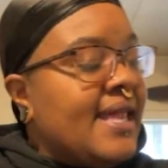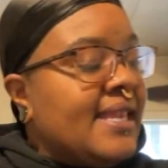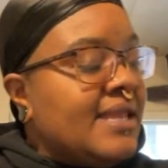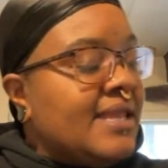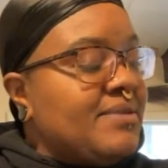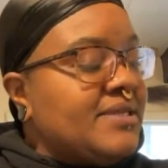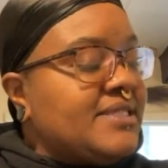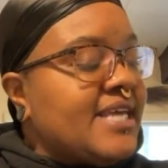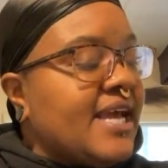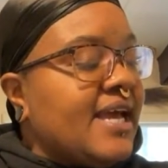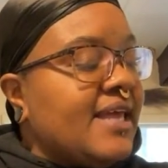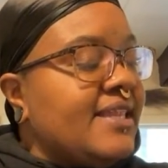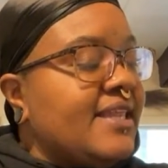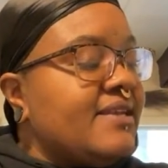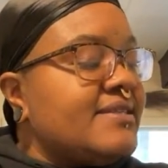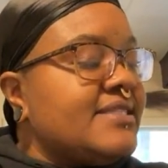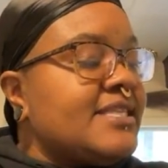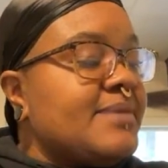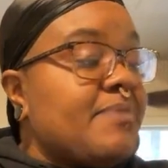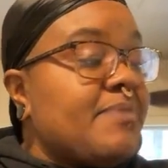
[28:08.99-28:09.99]
Let me take a
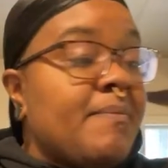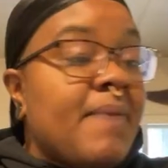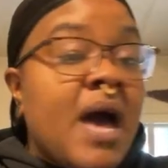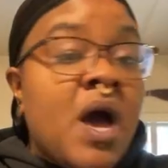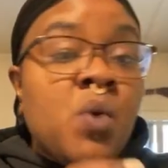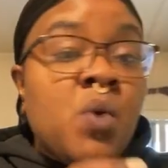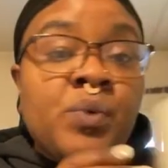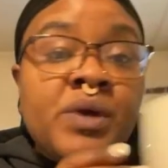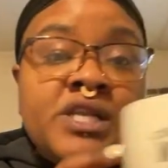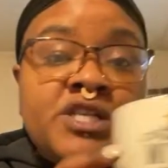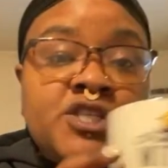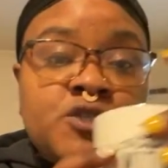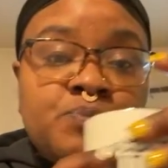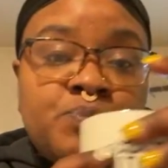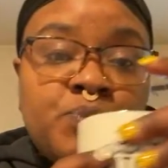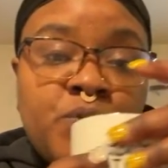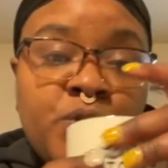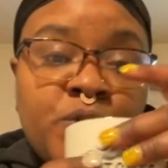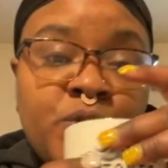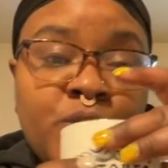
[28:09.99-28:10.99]
little sip of my witch's
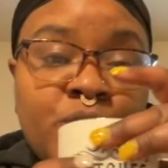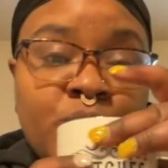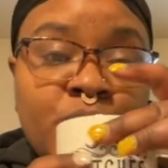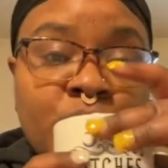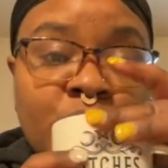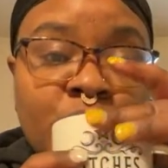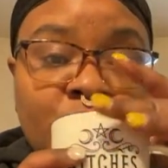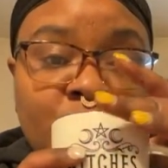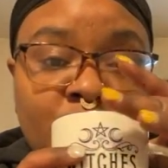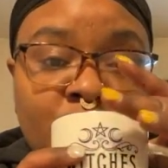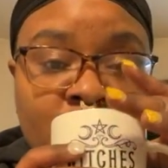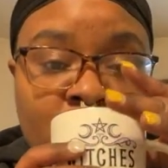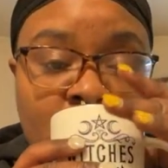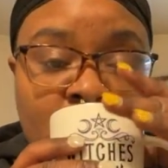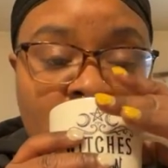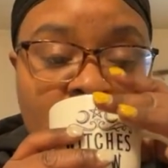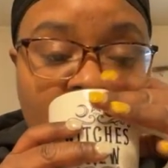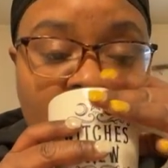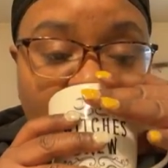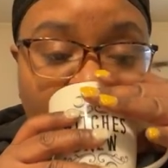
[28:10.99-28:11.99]
brew.